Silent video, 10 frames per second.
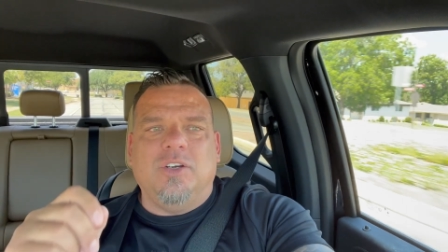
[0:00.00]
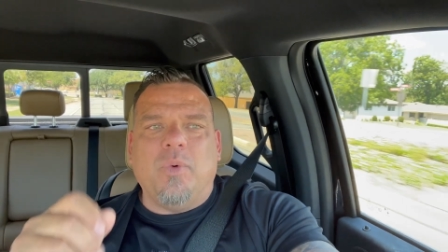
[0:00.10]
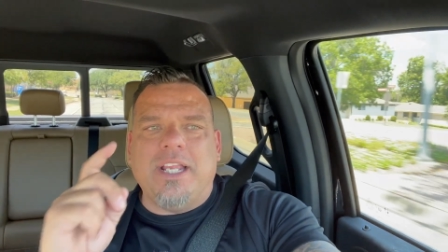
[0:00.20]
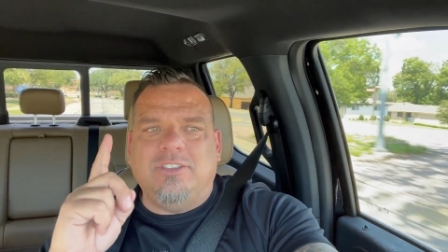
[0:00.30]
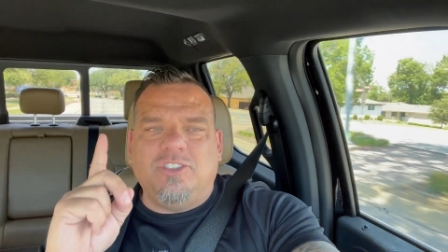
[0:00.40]

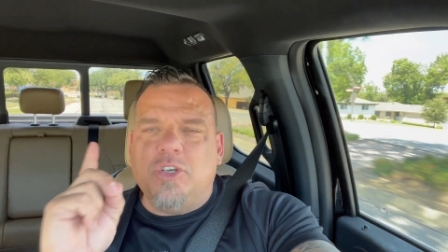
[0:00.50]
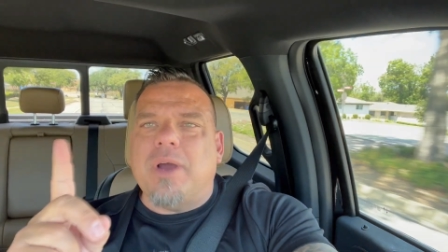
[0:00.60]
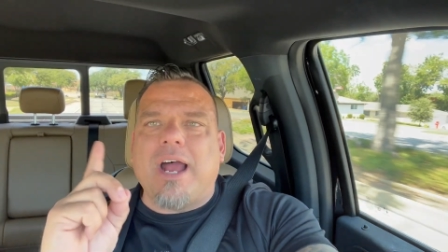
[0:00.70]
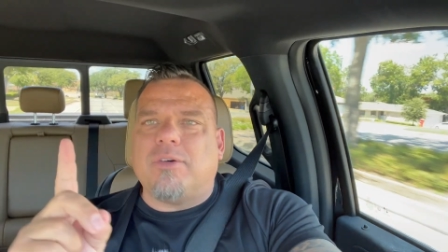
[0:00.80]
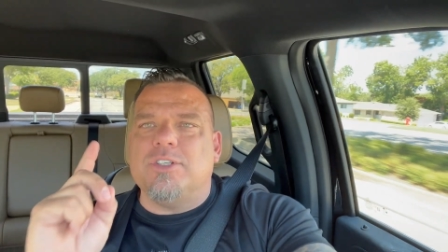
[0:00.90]
When
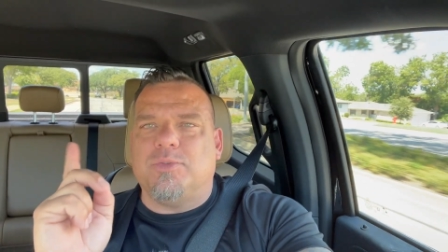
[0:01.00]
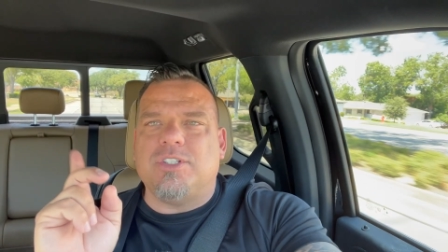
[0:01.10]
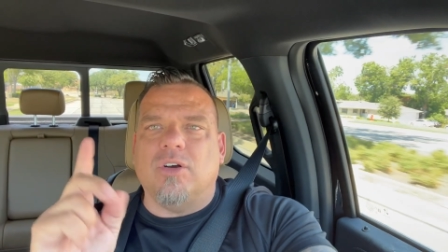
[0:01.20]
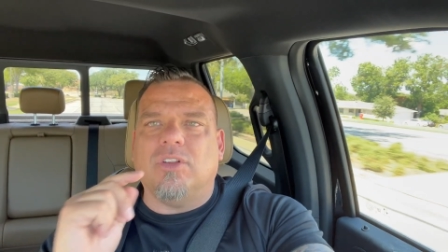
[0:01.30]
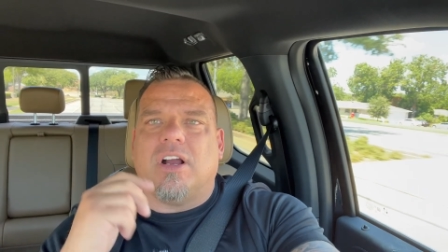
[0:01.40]
two hours
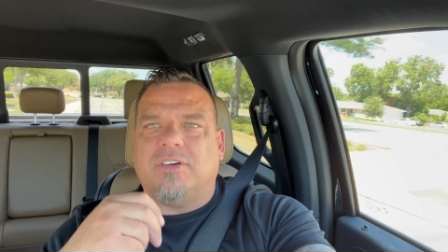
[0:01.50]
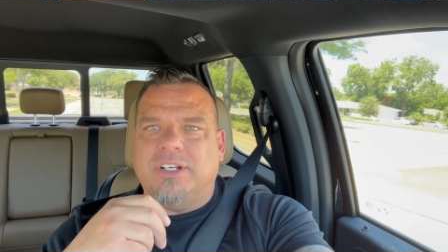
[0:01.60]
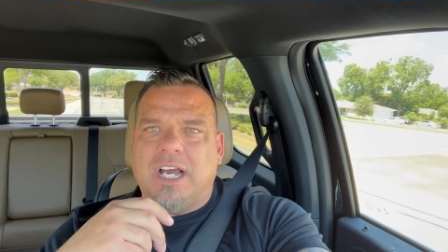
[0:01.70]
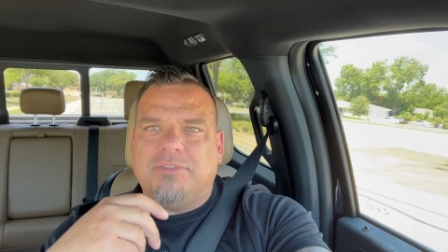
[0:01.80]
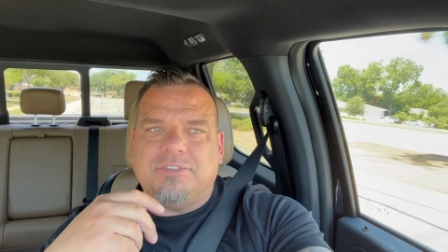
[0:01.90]
was no longer
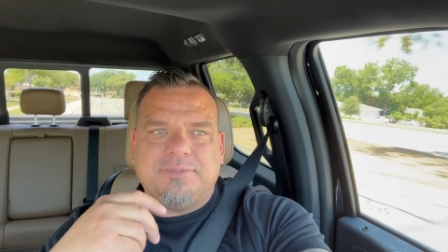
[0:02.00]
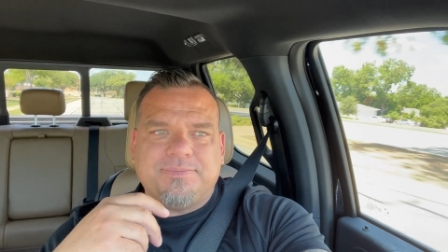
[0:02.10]
enough.